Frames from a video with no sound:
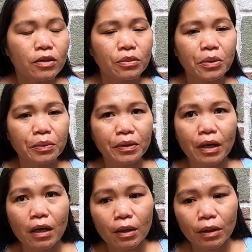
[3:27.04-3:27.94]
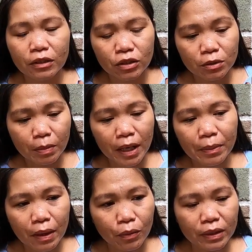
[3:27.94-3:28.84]
so we went out i just
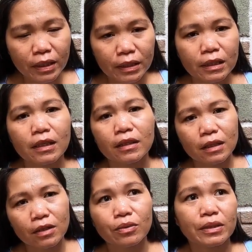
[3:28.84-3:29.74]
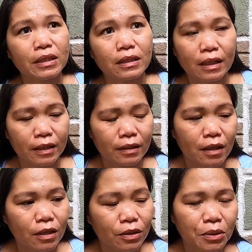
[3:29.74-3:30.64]
buy what i need and then go inside
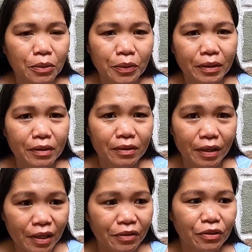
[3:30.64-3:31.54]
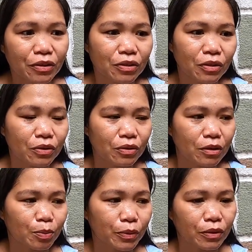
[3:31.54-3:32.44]
so we went in there just talk to
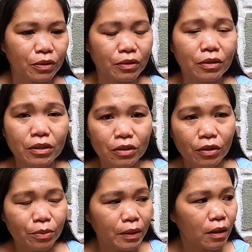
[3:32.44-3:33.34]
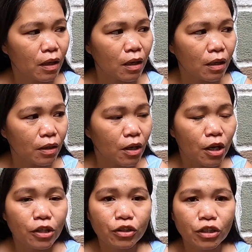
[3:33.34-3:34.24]
that person and they told me oh
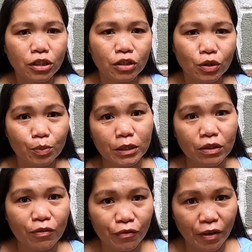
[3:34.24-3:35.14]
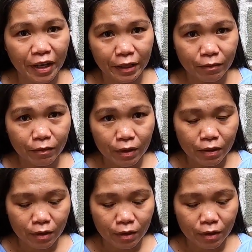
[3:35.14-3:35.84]
she needs to be confined